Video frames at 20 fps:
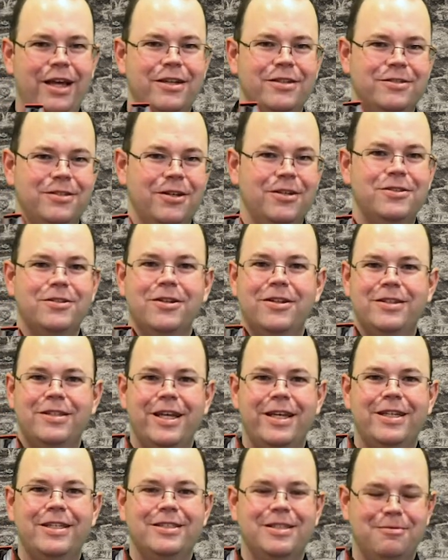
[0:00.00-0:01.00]
So it's going to
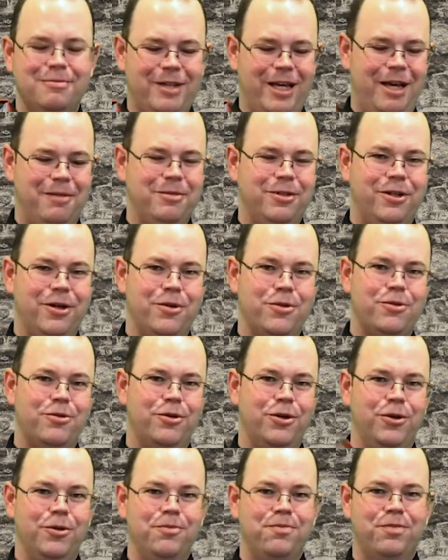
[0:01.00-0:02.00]
take you some time to go
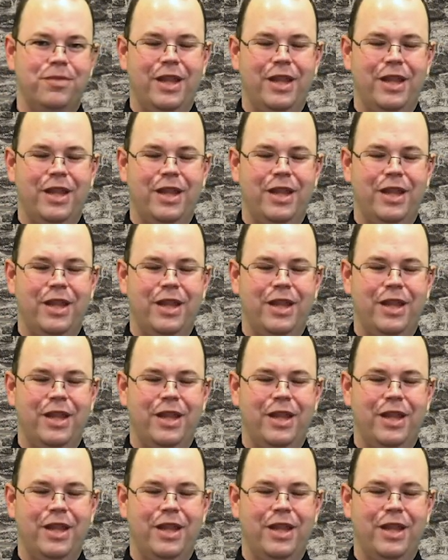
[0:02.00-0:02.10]
through.